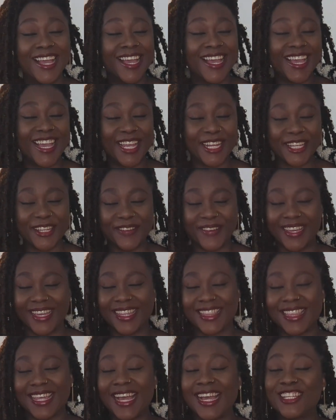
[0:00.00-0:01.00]
Anyway,
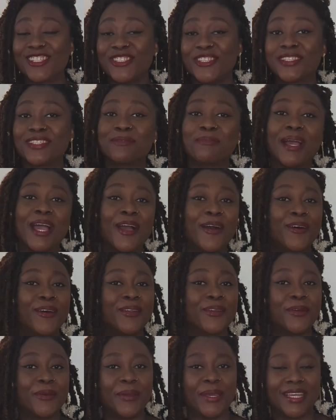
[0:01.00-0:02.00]
that's just my own
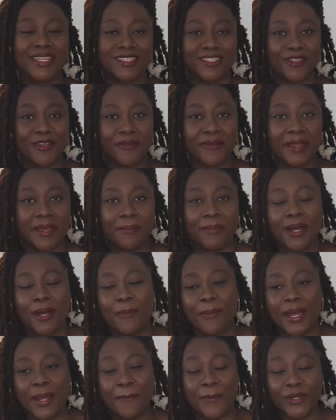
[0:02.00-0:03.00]
quick story about
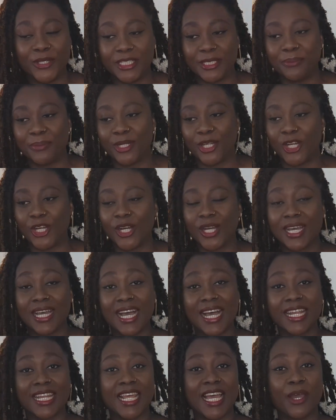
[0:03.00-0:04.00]
my money block,
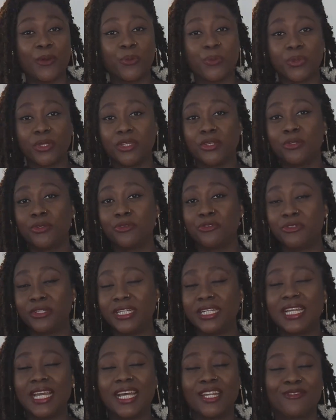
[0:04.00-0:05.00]
and I will
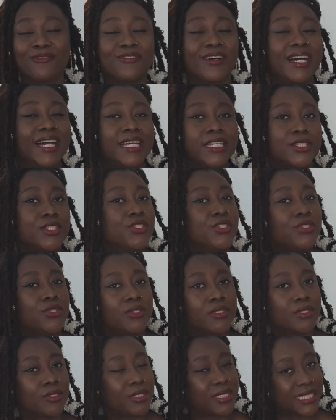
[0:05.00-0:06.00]
really advise you
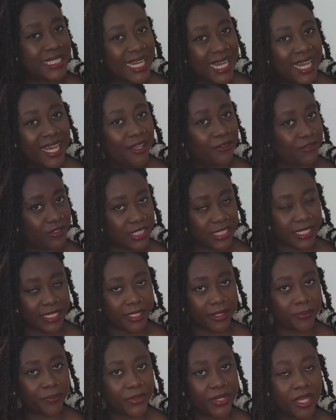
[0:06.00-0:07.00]
to dive
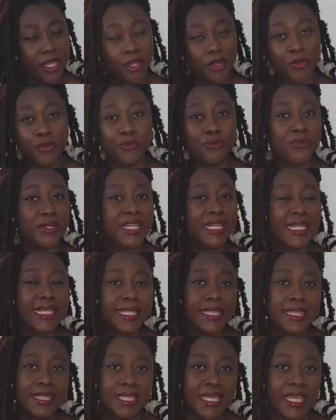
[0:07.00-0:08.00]
deep,
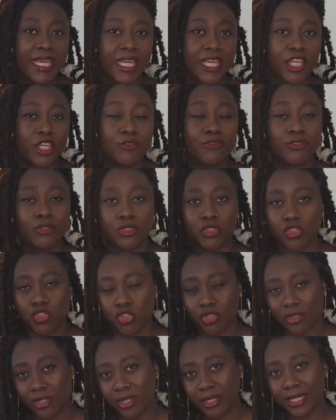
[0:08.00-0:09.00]
really think if you're
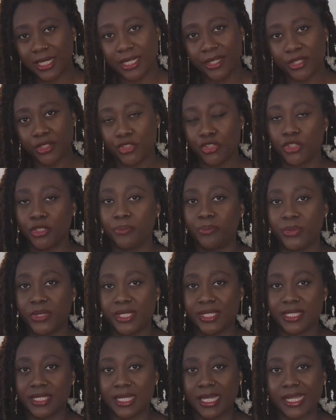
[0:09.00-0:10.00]
struggling in your
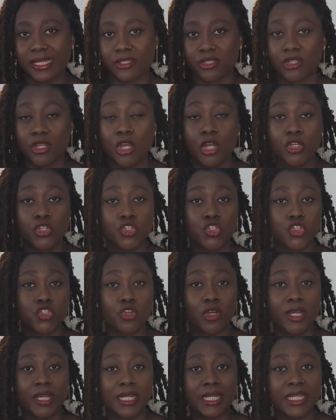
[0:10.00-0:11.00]
business,
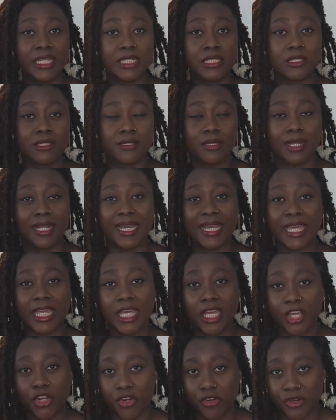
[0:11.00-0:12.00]
struggling to like
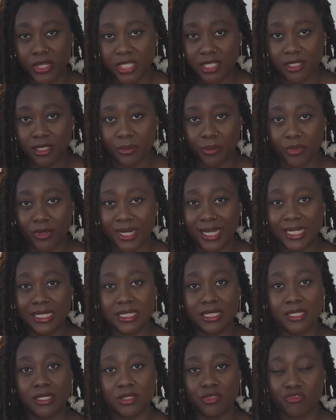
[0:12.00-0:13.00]
increase your
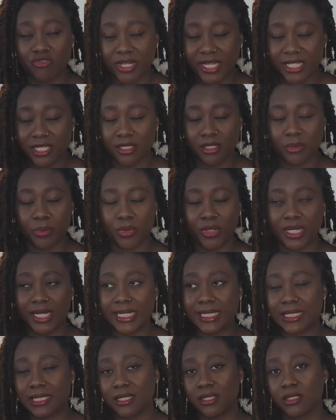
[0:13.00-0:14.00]
prices, raise your
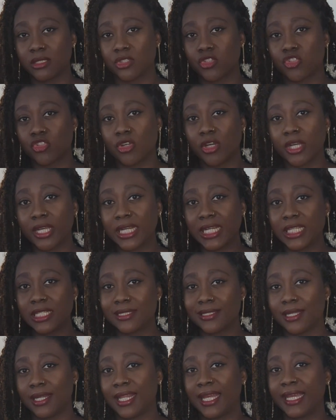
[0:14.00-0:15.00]
prices, struggling
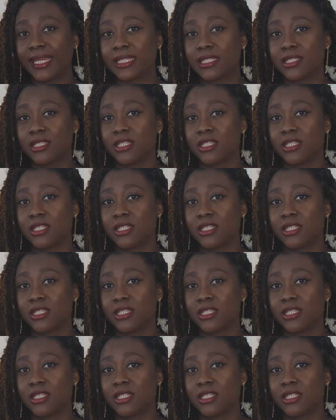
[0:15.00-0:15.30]
to like